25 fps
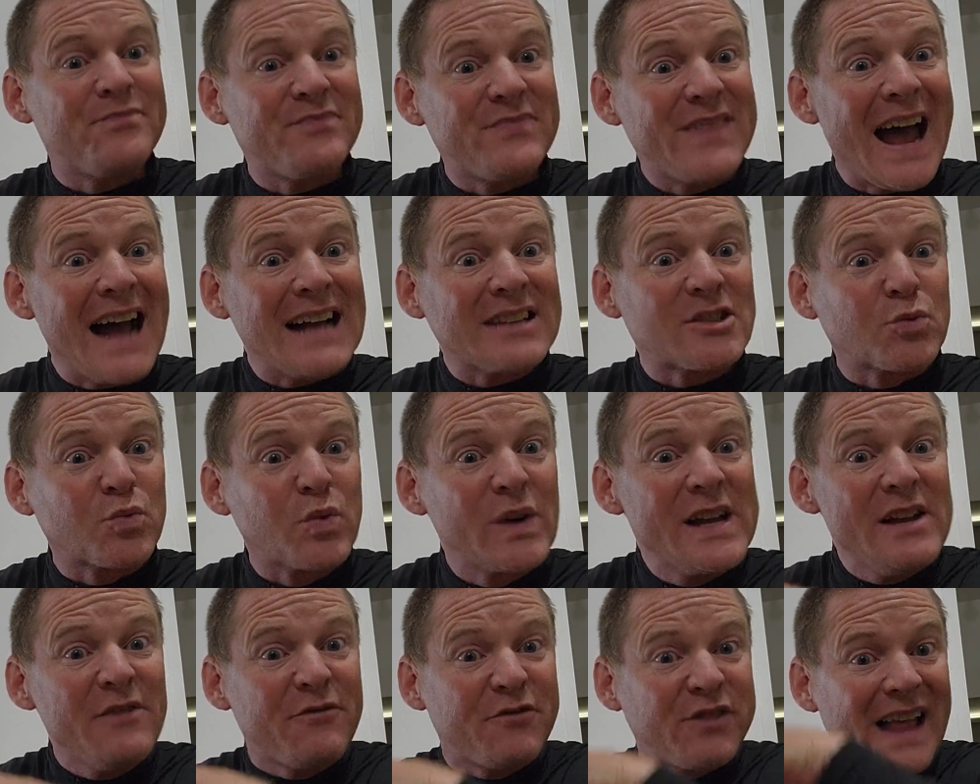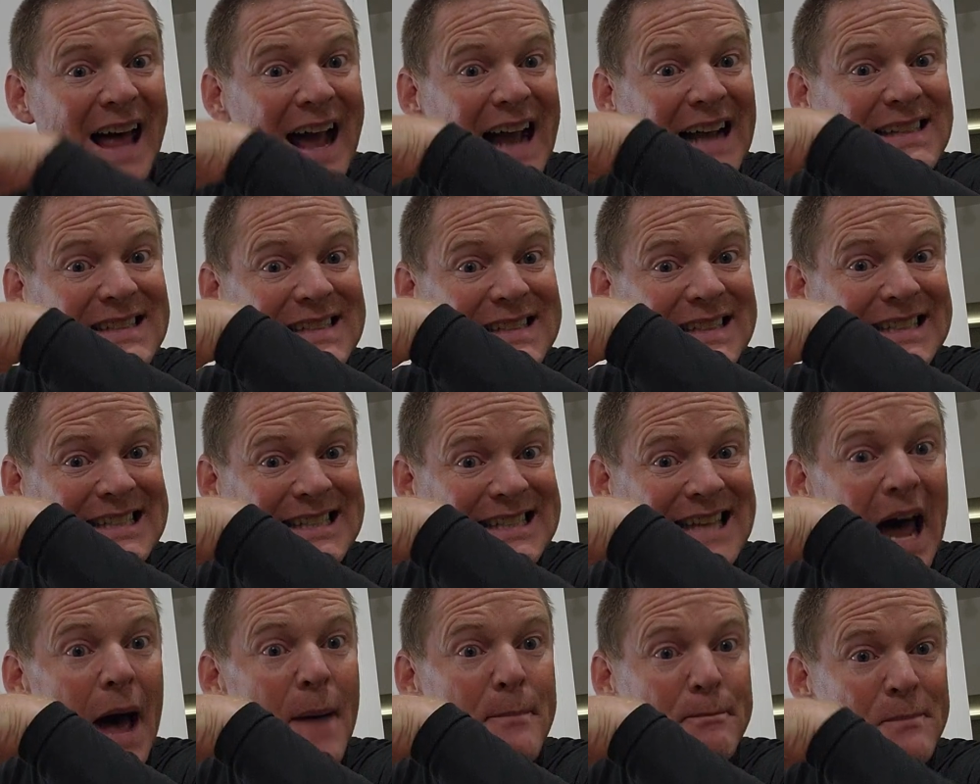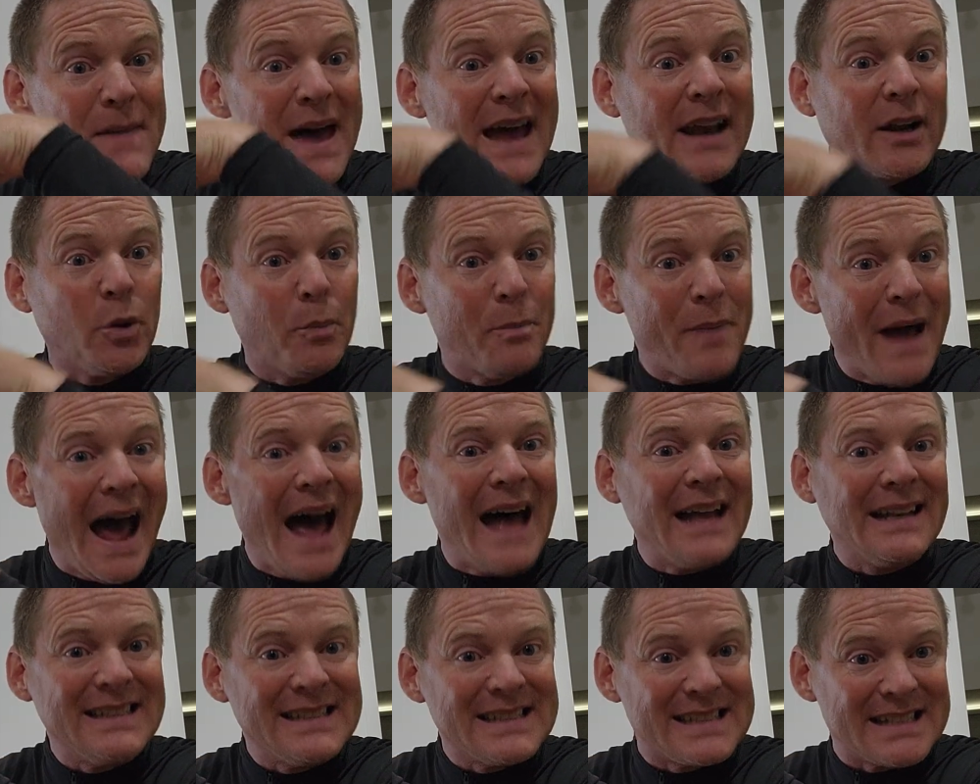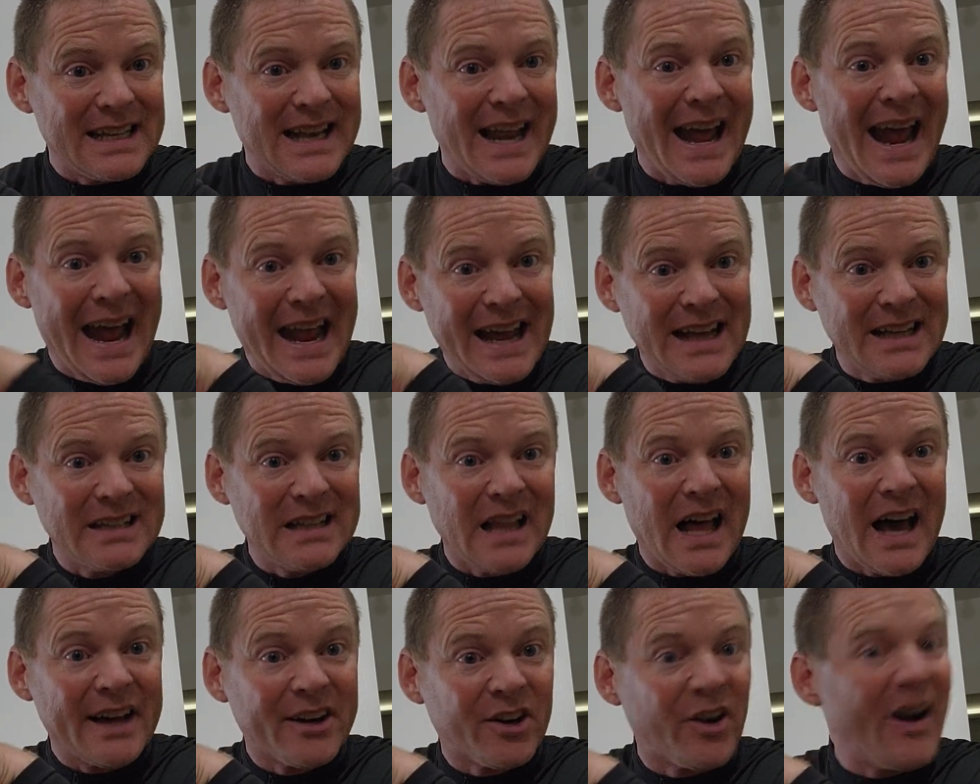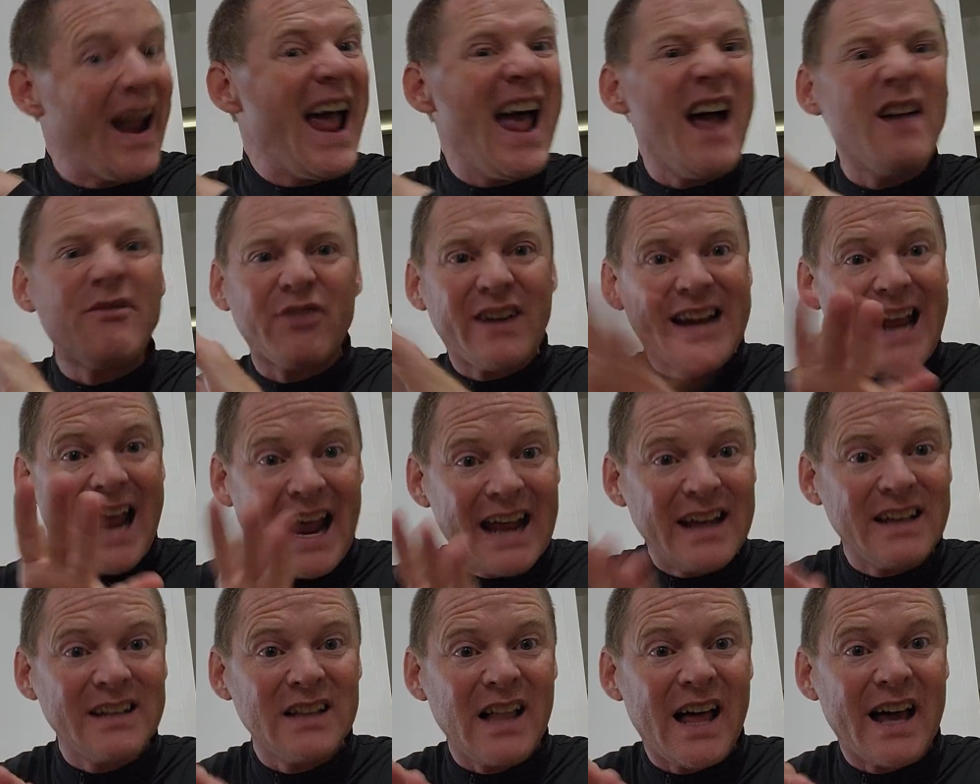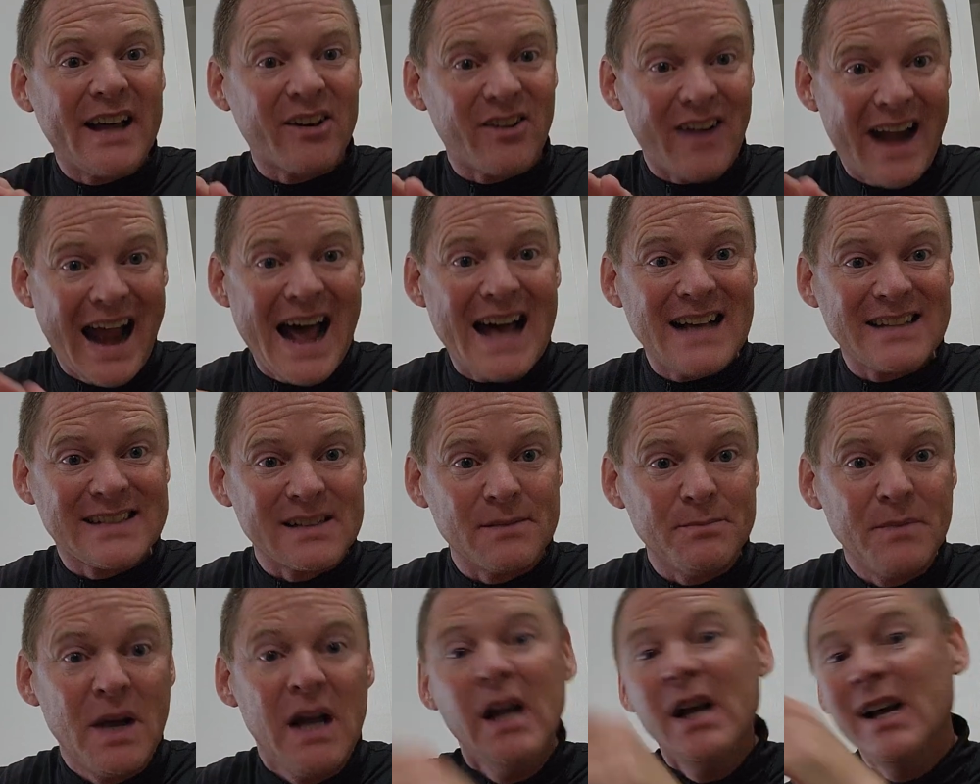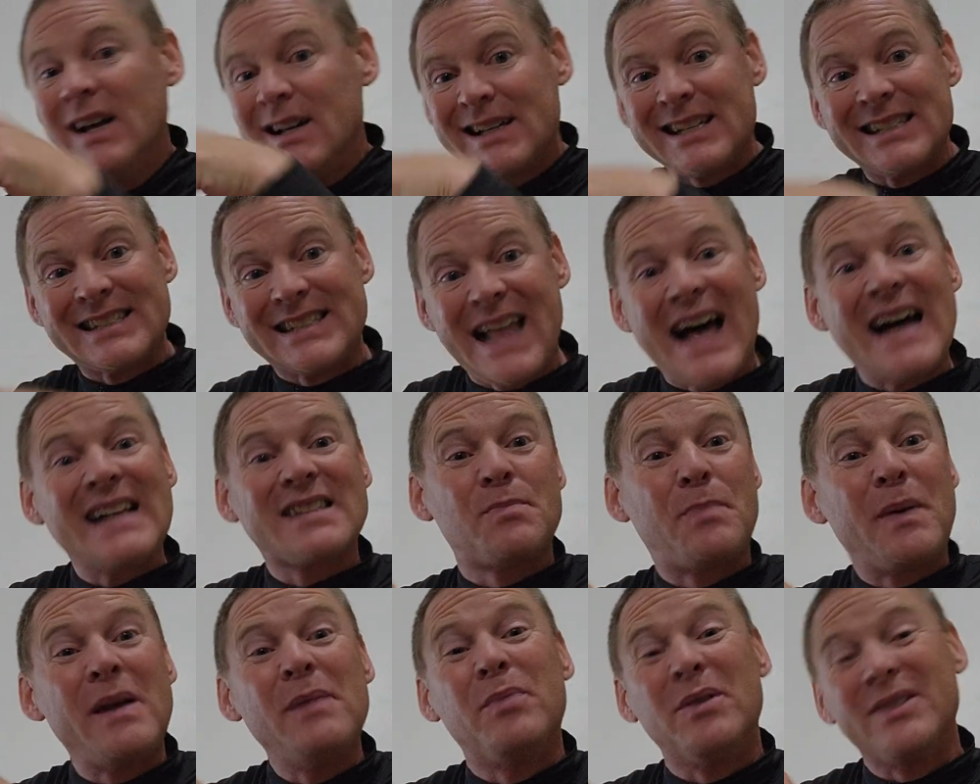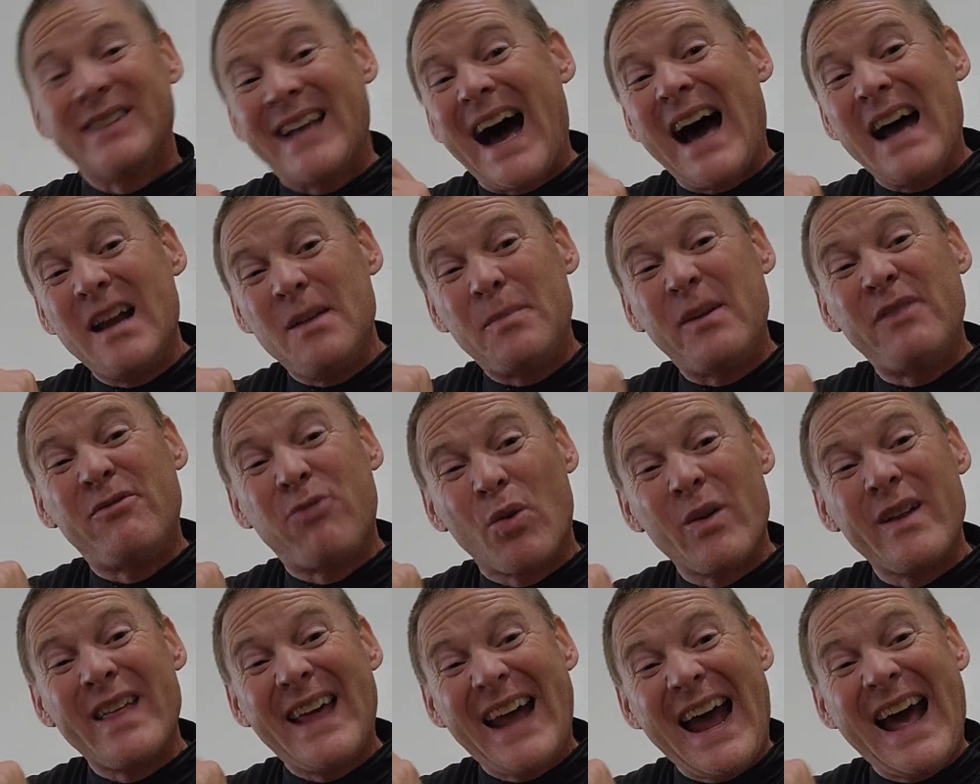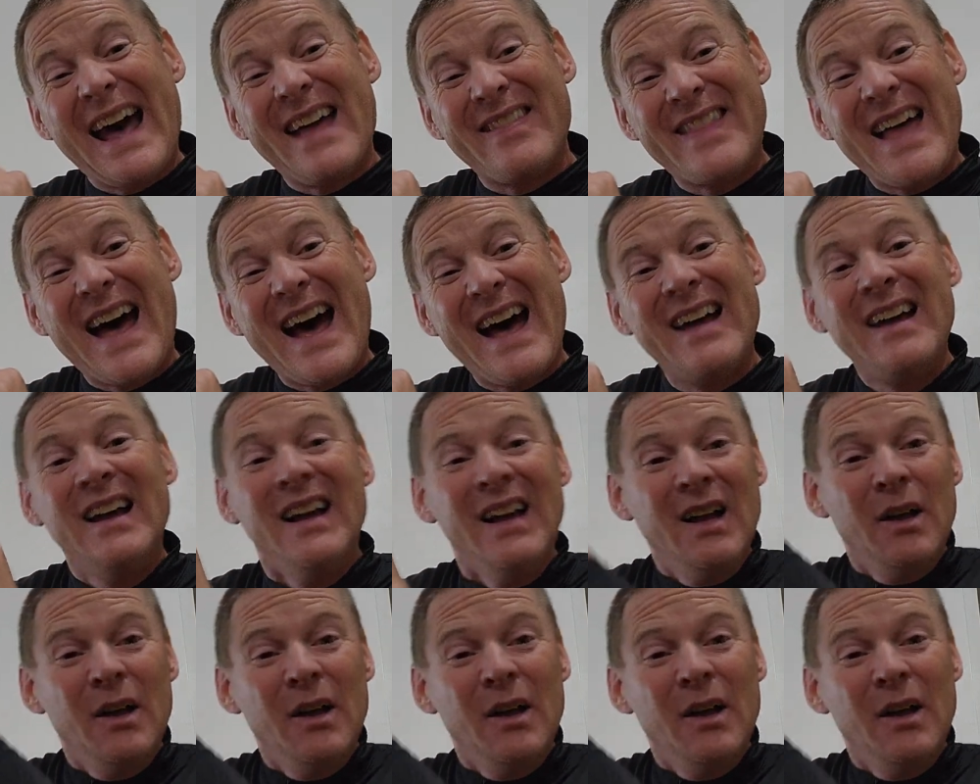That's reflex. It's got metal battens in a hang glider. Every hang glider has them, because lots of people died before they had that.